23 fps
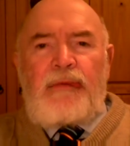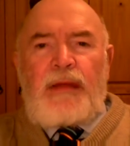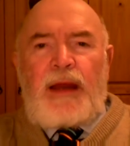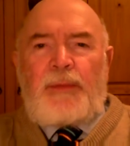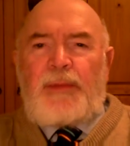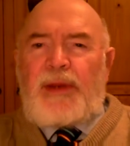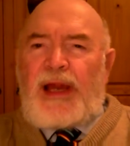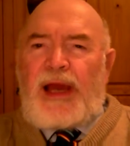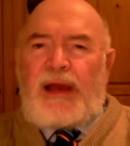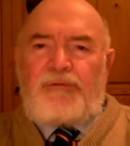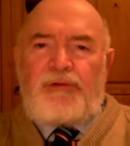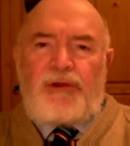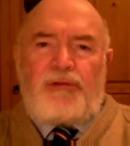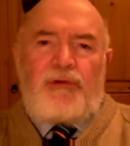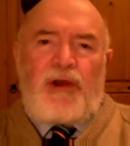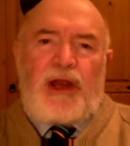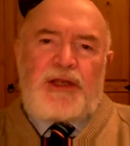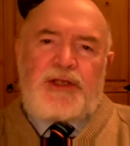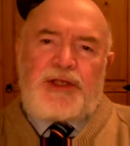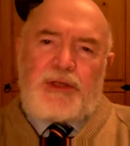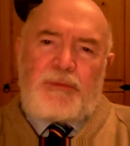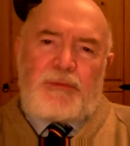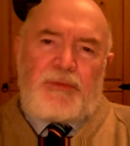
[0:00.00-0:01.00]
I mean, have you
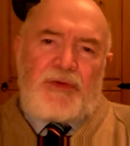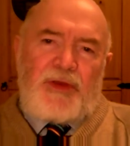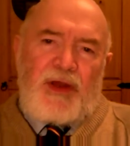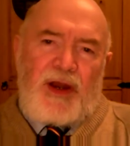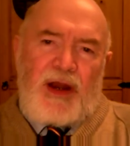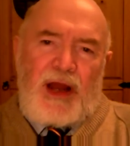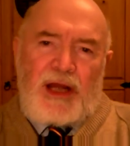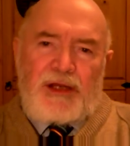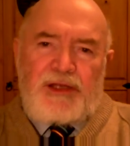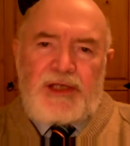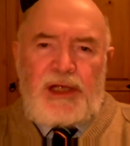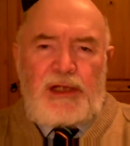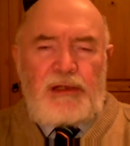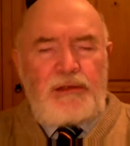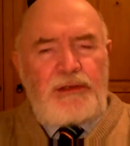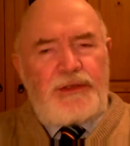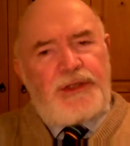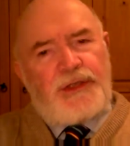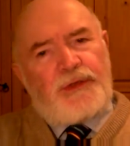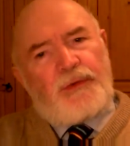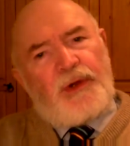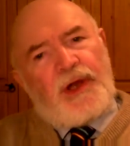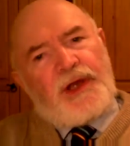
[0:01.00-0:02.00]
read some of their
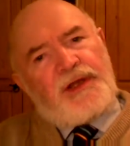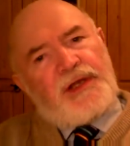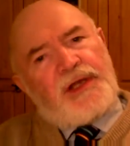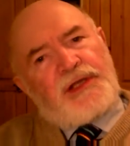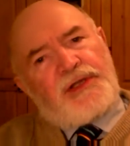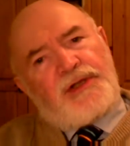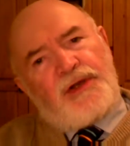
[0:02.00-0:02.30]
articles? The way they